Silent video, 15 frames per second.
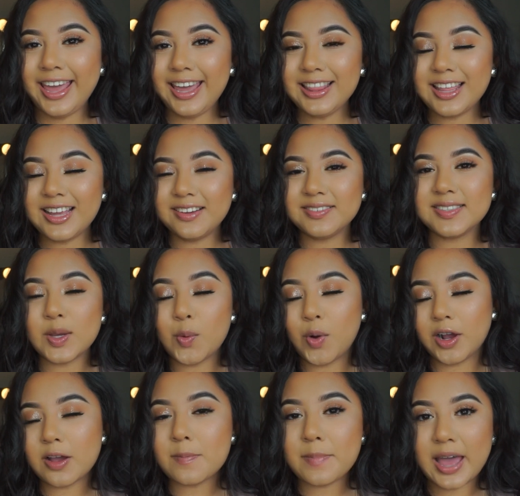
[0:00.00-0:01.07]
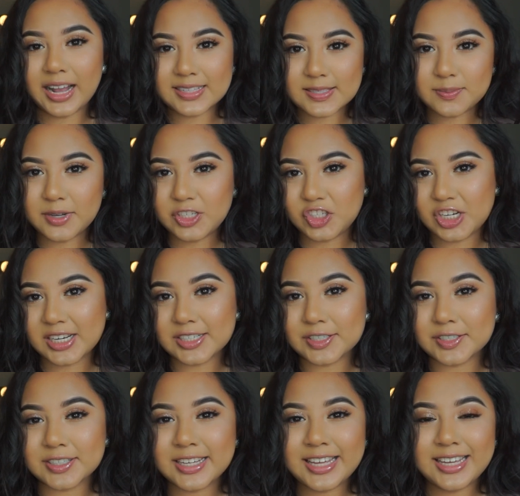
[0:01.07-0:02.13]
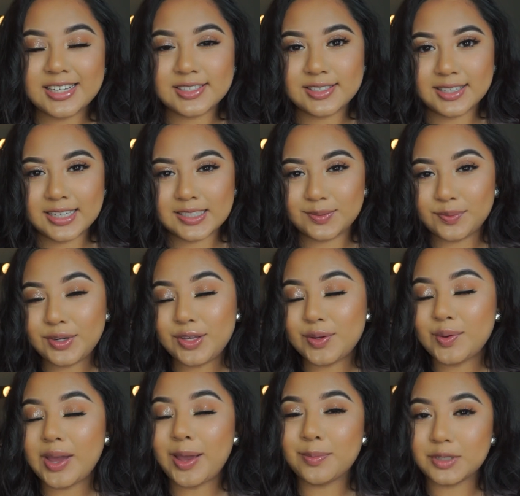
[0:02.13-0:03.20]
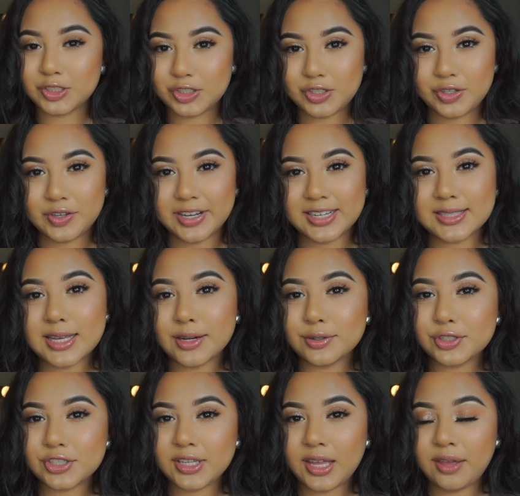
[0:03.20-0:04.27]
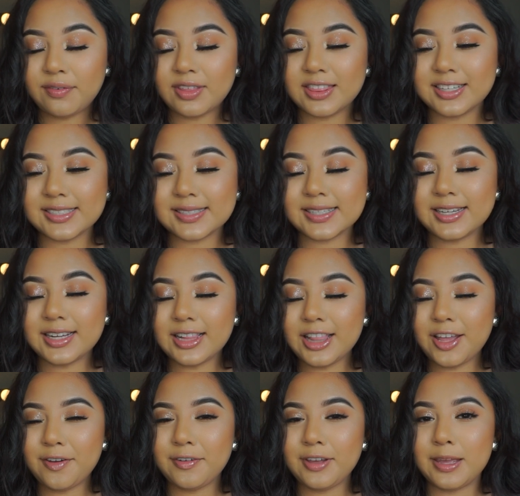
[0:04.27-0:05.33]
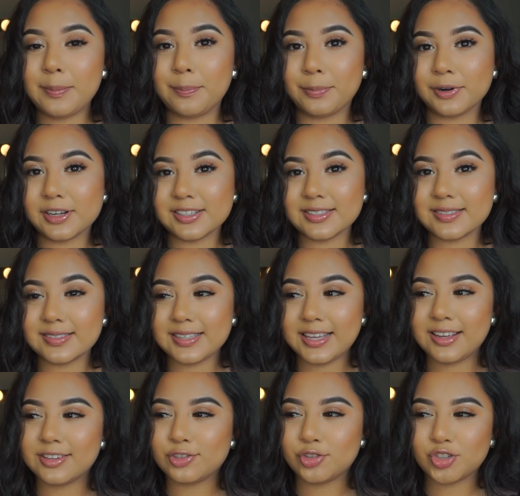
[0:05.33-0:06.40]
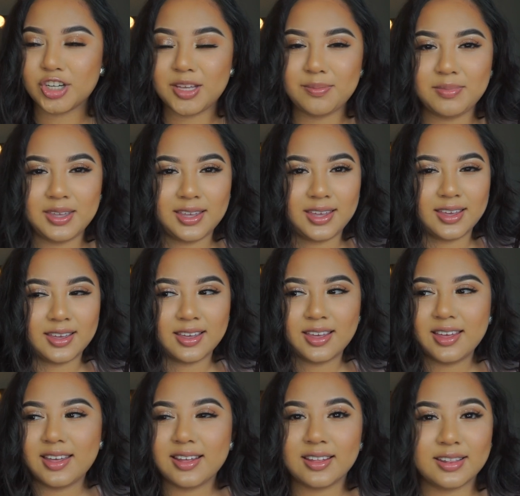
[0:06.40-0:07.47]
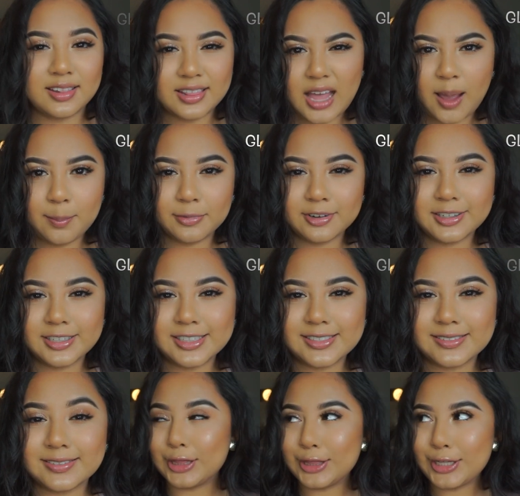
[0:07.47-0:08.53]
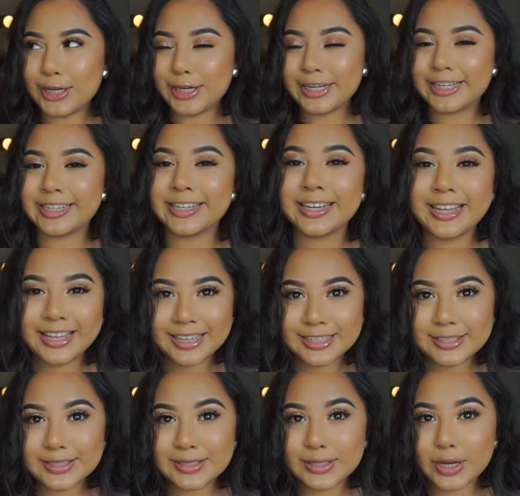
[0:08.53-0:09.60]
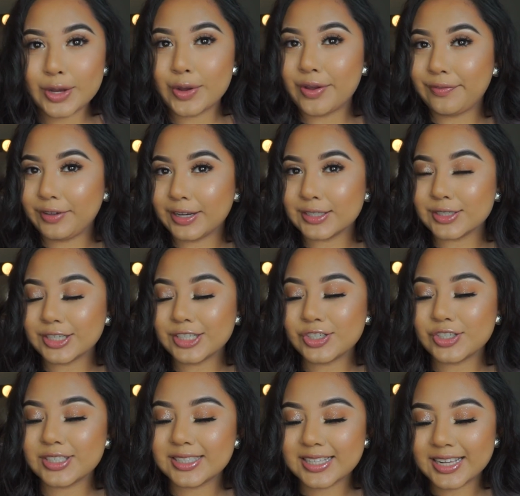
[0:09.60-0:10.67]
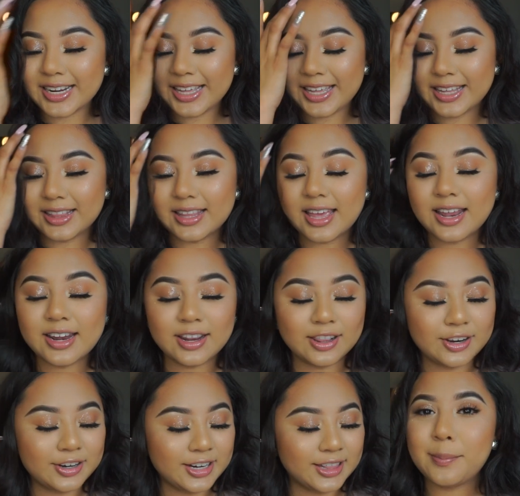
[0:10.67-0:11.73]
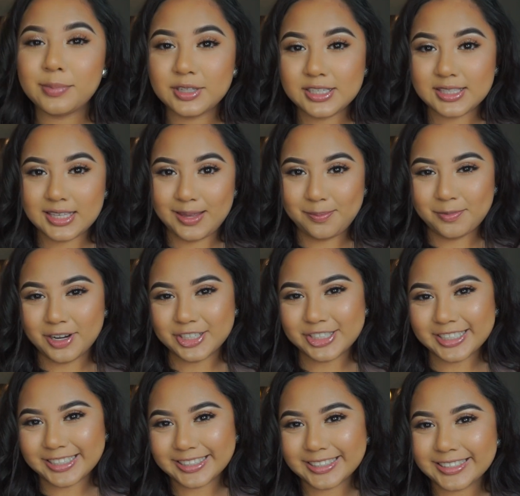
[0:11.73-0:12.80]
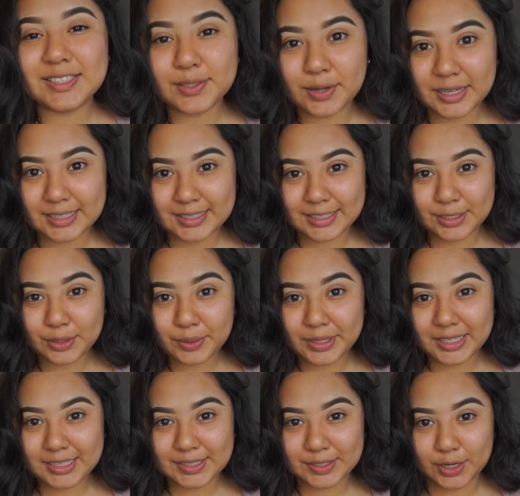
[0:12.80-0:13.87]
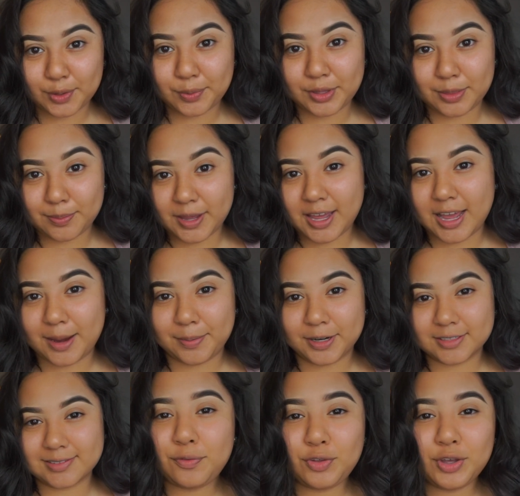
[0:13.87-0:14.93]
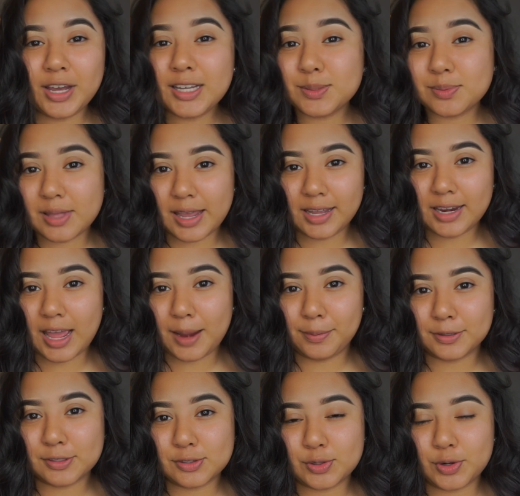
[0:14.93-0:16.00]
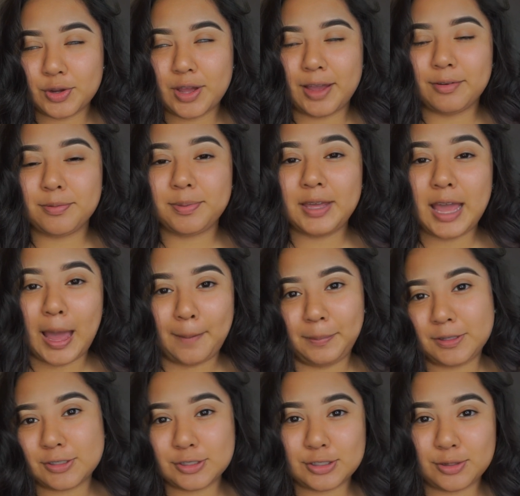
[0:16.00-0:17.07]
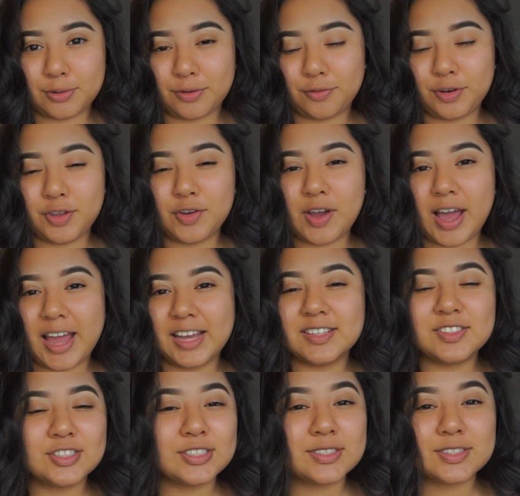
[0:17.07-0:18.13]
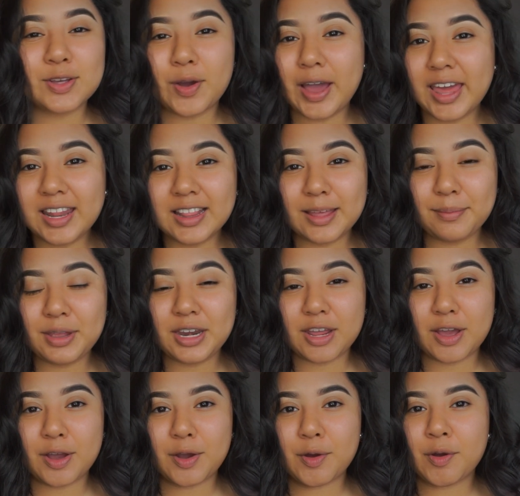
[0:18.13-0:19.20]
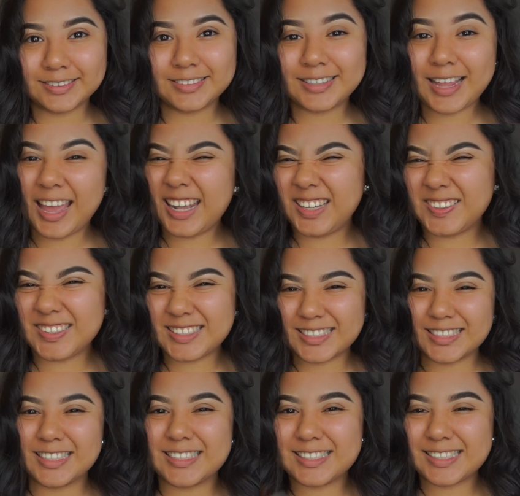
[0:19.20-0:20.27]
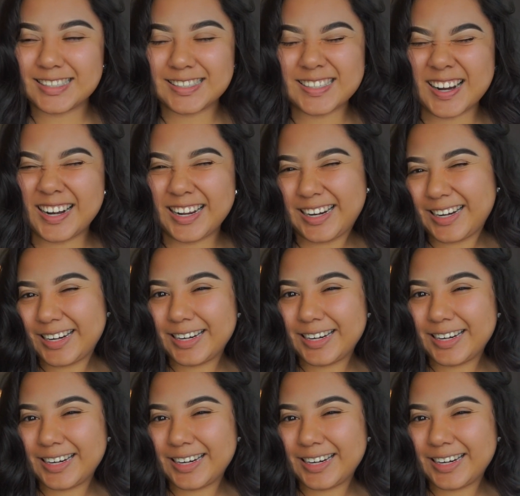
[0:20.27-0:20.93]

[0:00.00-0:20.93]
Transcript: Hey loves, welcome back to my channel. In today's video I want to show you guys how to achieve this glowy, bronzy, dreamy, glamorous look. So if you guys are interested in learning, please keep watching. So I did already start with my eyebrows. If you guys would like an eyebrow tutorial, I would be happy to do one for you guys. Just go ahead and let me know. Anyways, let's get started.